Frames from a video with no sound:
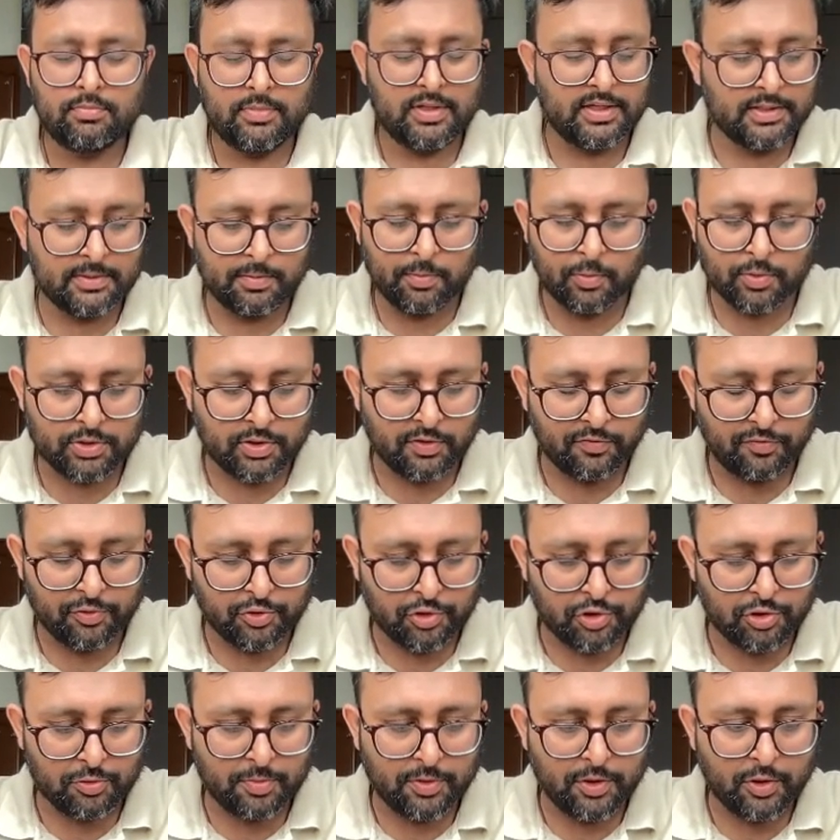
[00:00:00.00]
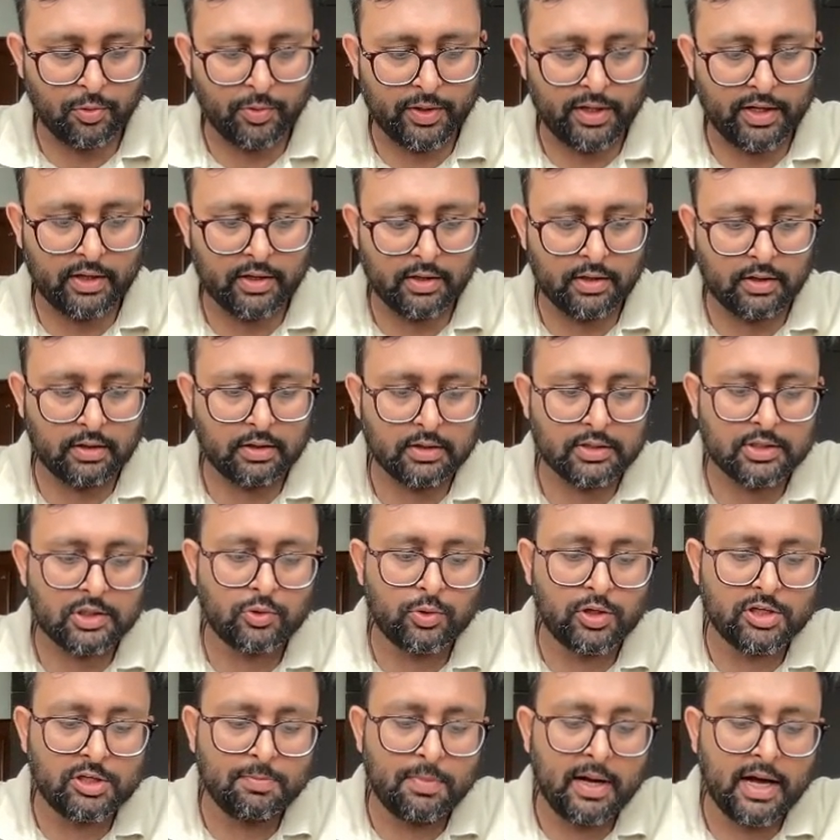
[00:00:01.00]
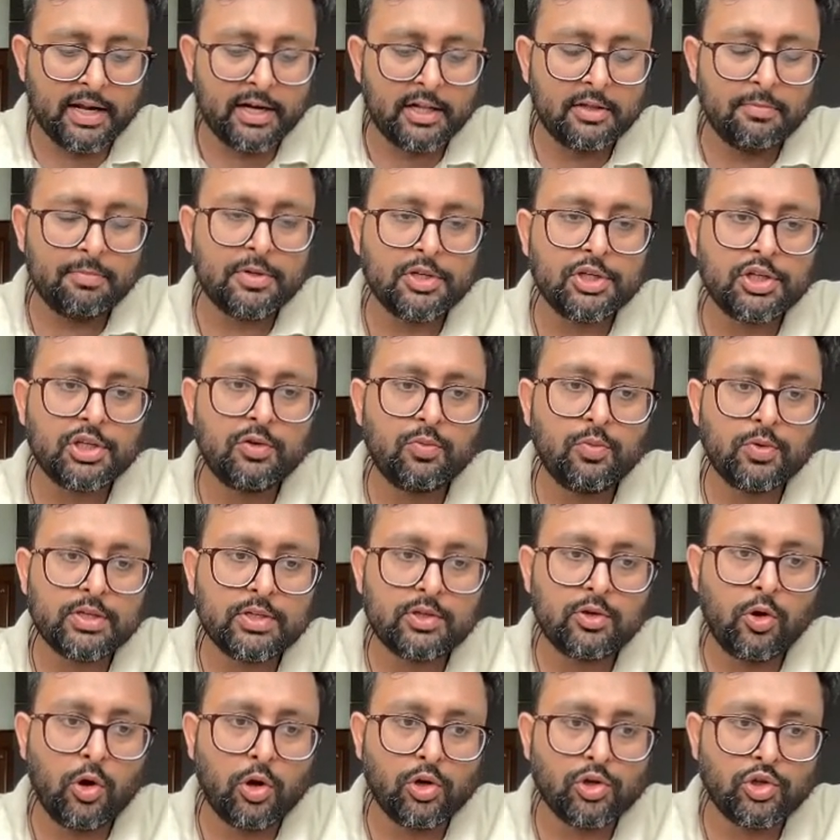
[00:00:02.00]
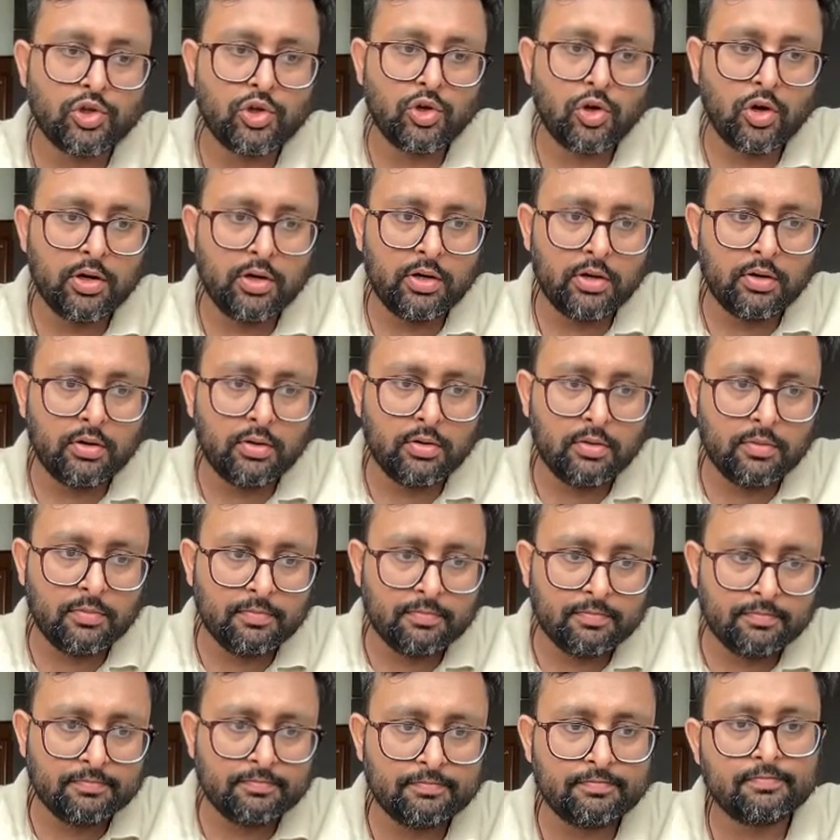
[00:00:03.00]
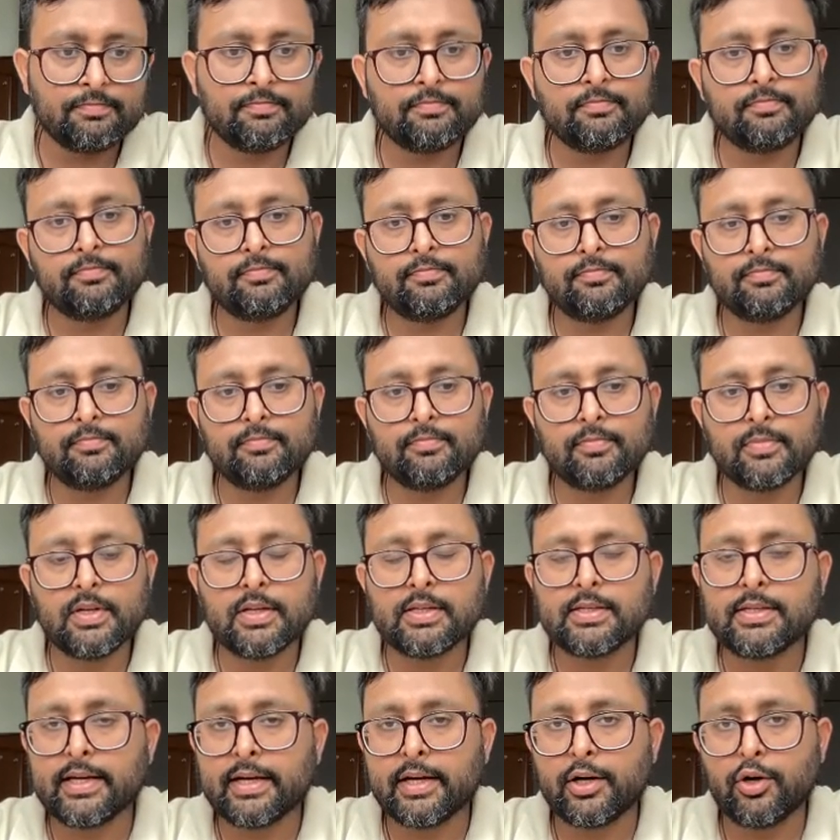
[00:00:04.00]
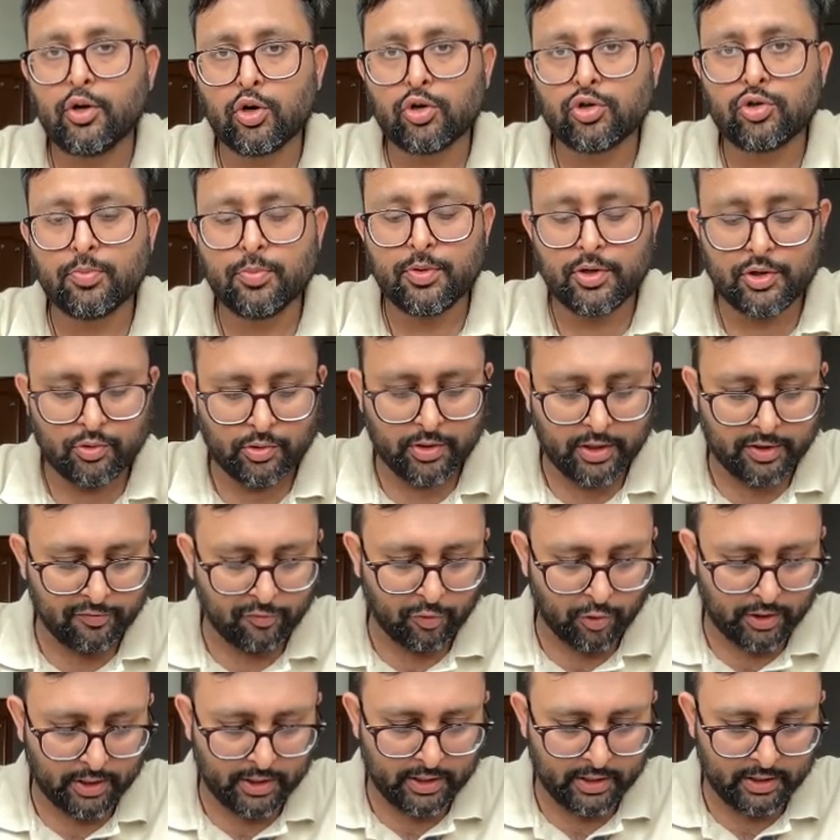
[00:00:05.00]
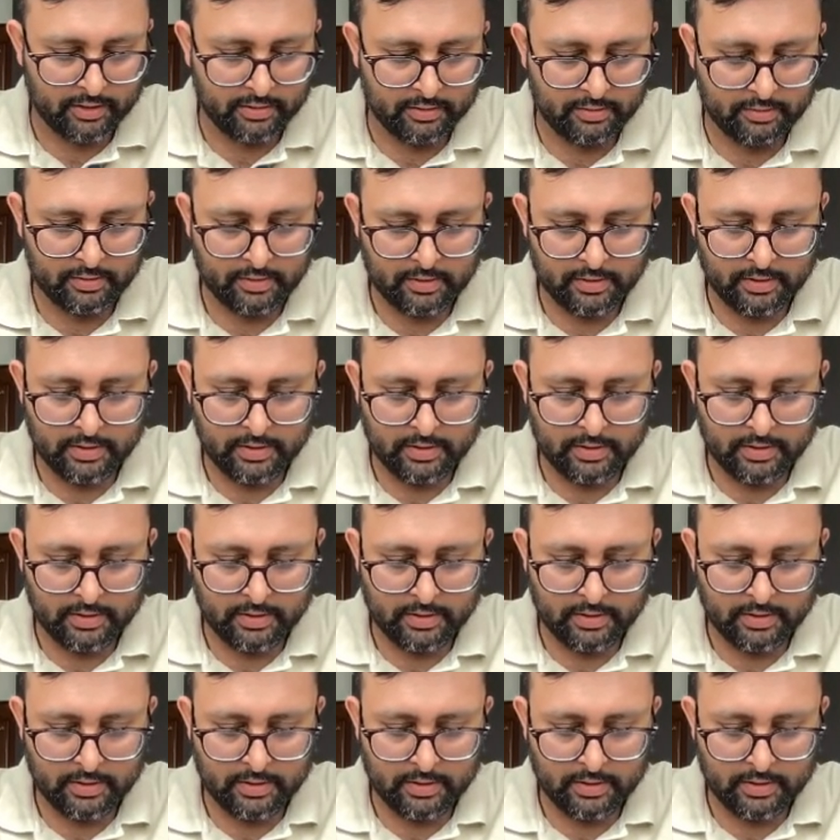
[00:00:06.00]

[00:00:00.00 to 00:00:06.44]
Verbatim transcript: This most of you should be knowing. Uh, Swachh Bharat Mission was launched on second October twenty fourteen.